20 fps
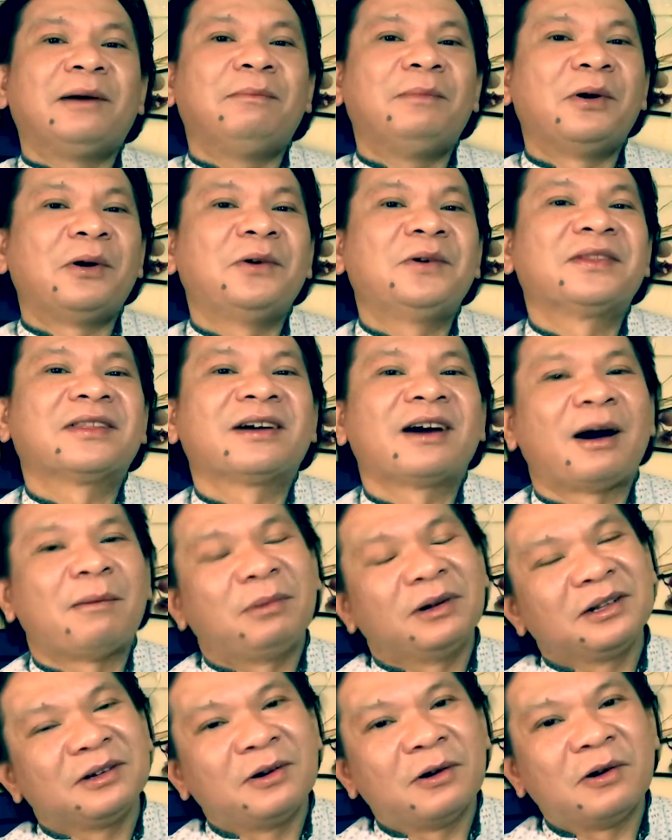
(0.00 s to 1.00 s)
both
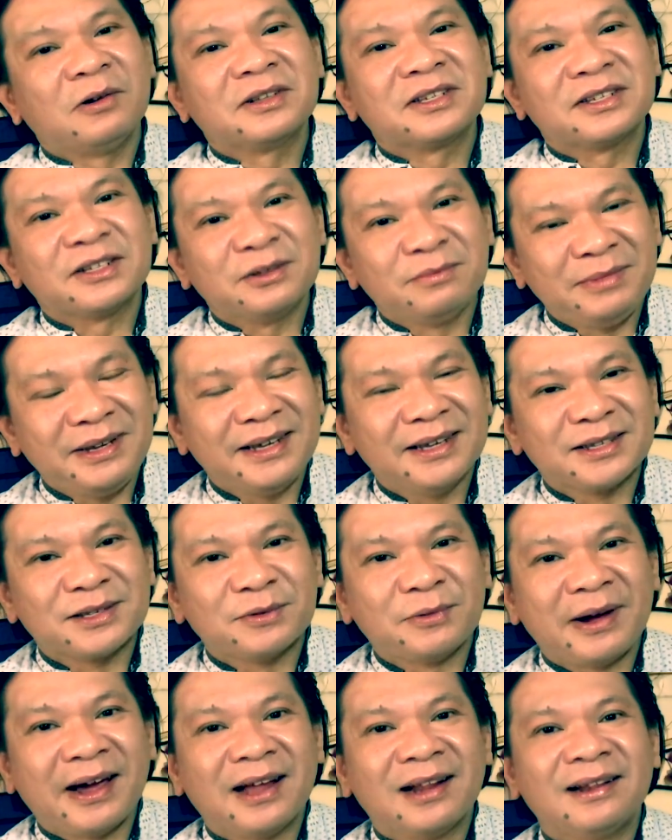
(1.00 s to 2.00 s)
couple goals to me as
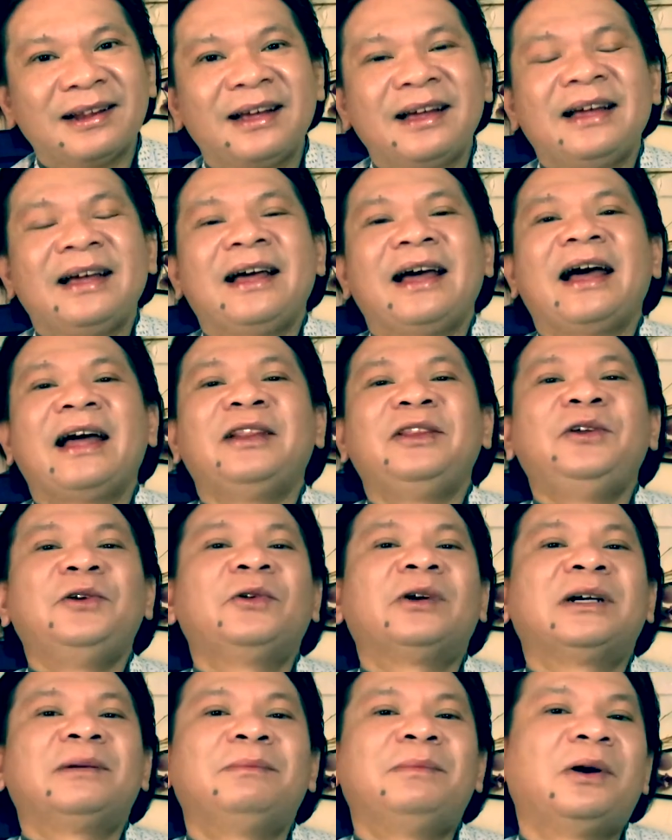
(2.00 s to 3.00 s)
well, and
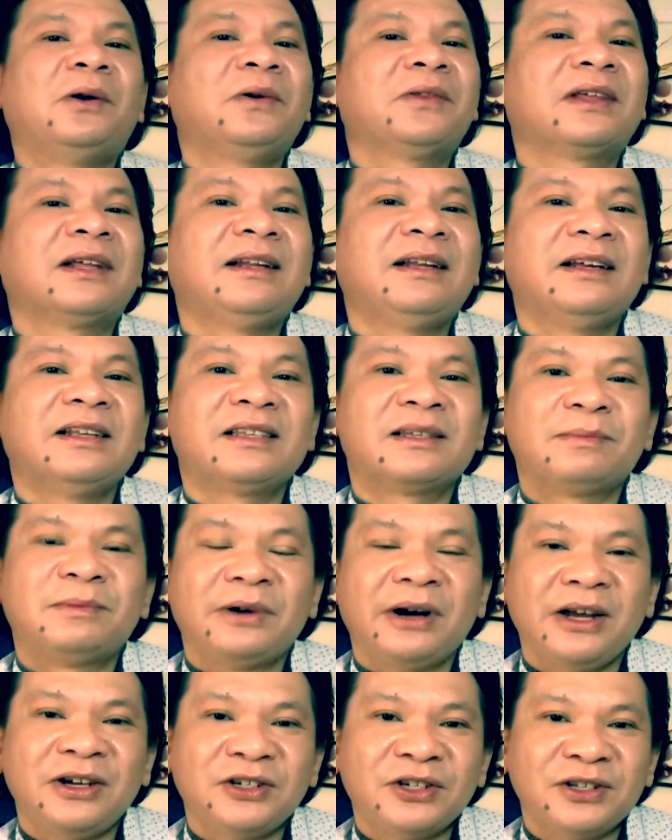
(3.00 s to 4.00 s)
you are both an
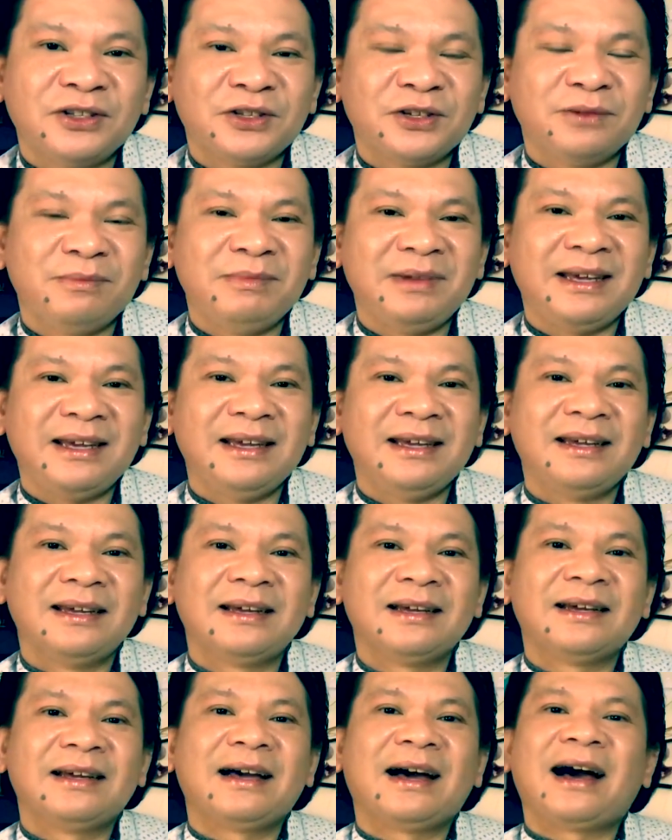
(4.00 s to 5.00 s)
inspiration to me.
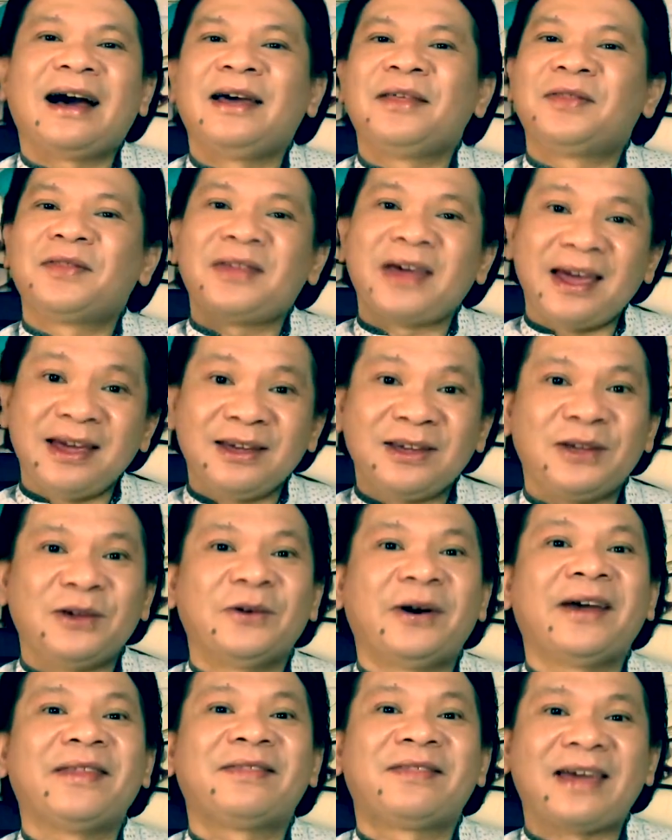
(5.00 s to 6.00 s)
I thank
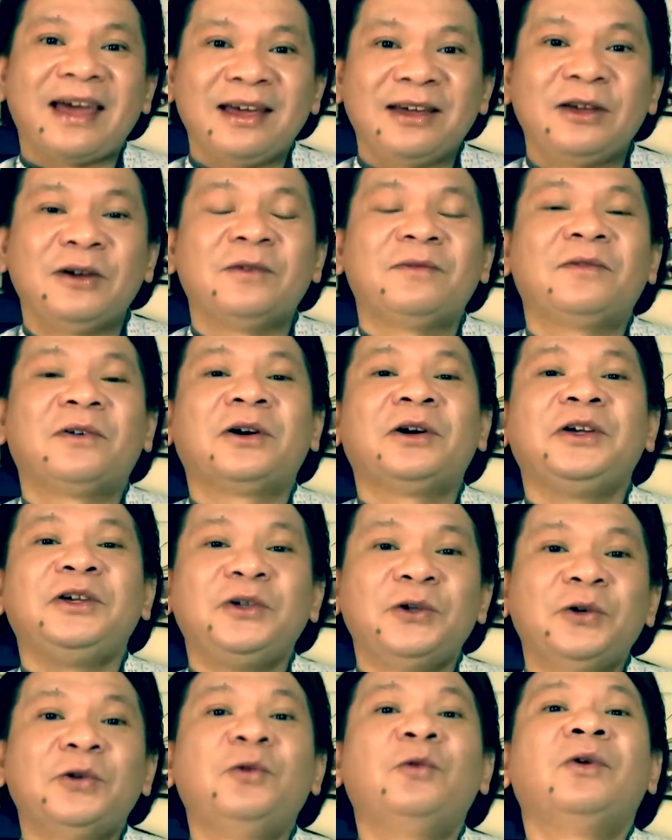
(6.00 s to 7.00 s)
you for
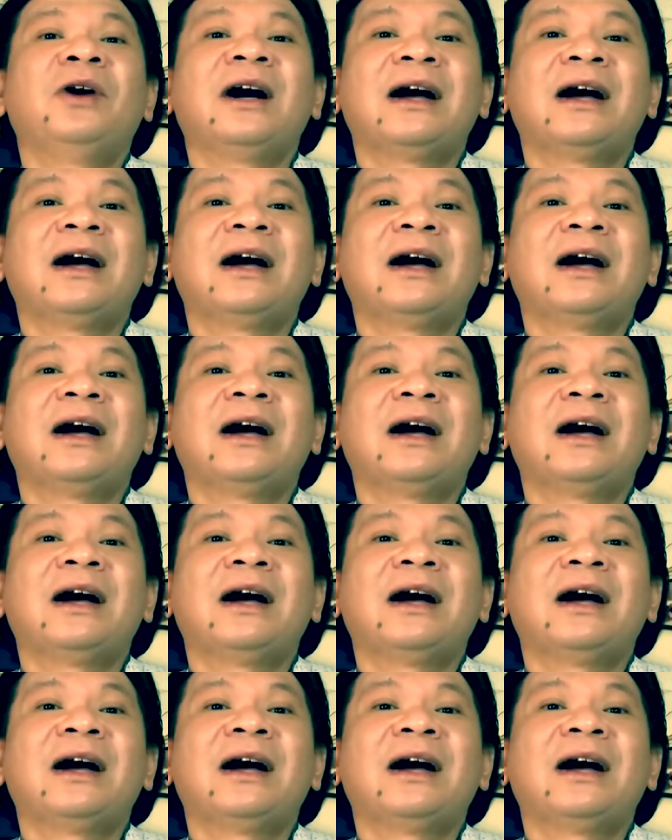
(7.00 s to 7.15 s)
you